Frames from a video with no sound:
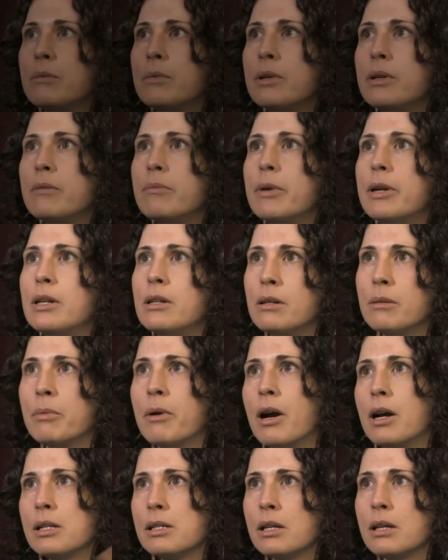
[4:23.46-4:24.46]
We've been in the
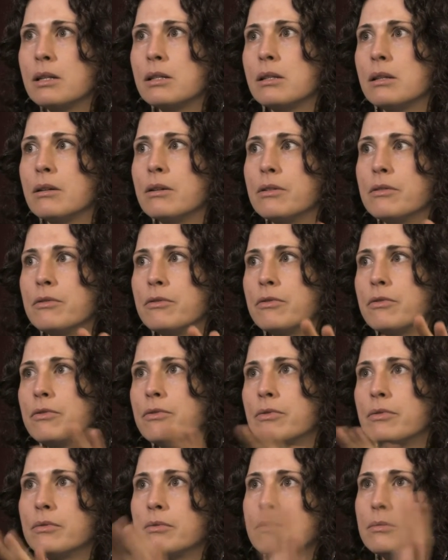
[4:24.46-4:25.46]
process of
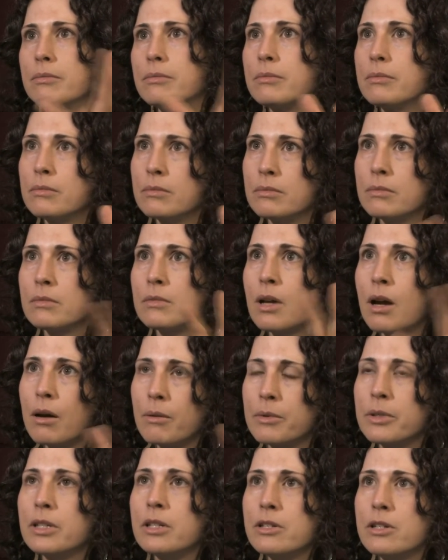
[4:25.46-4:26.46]

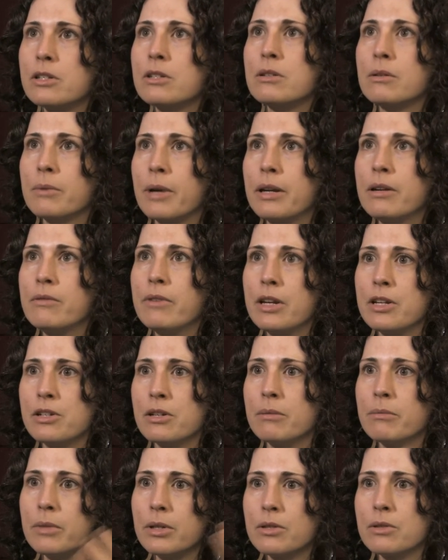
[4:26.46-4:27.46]
not really just a
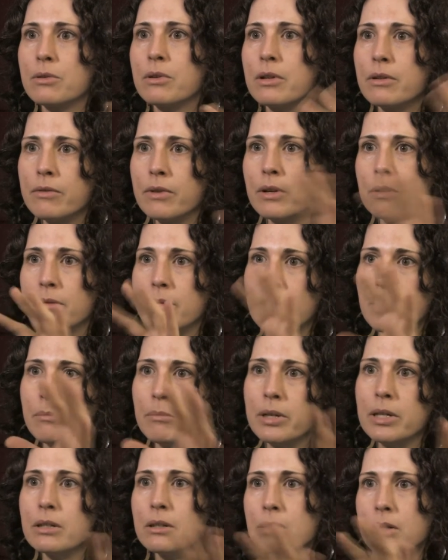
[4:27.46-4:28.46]
renovation, but sort of a
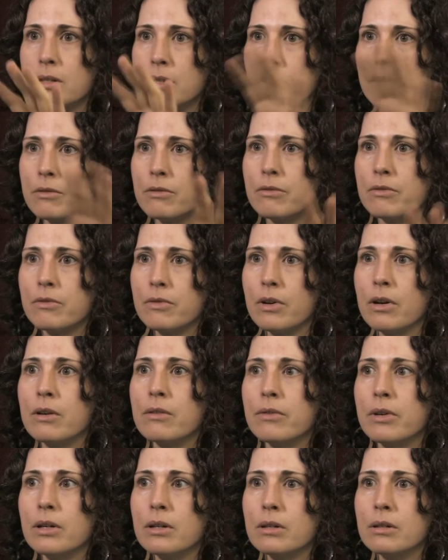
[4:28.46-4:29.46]
build of
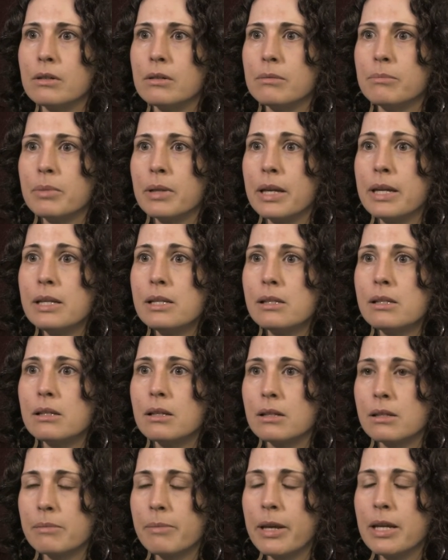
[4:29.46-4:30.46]
a place,
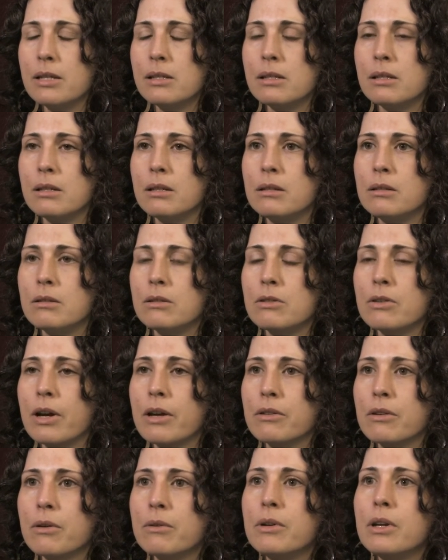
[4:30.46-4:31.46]
a space in
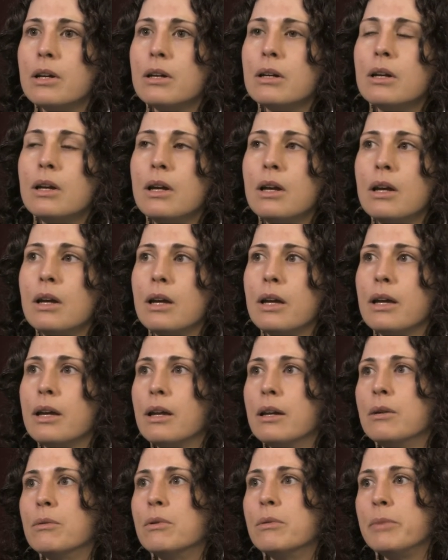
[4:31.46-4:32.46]
Strathcona,
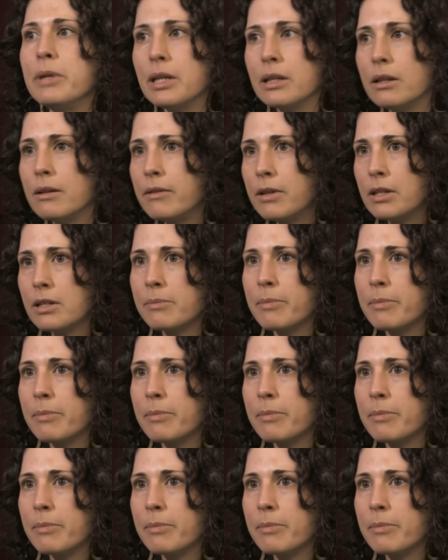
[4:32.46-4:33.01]
and it will be a living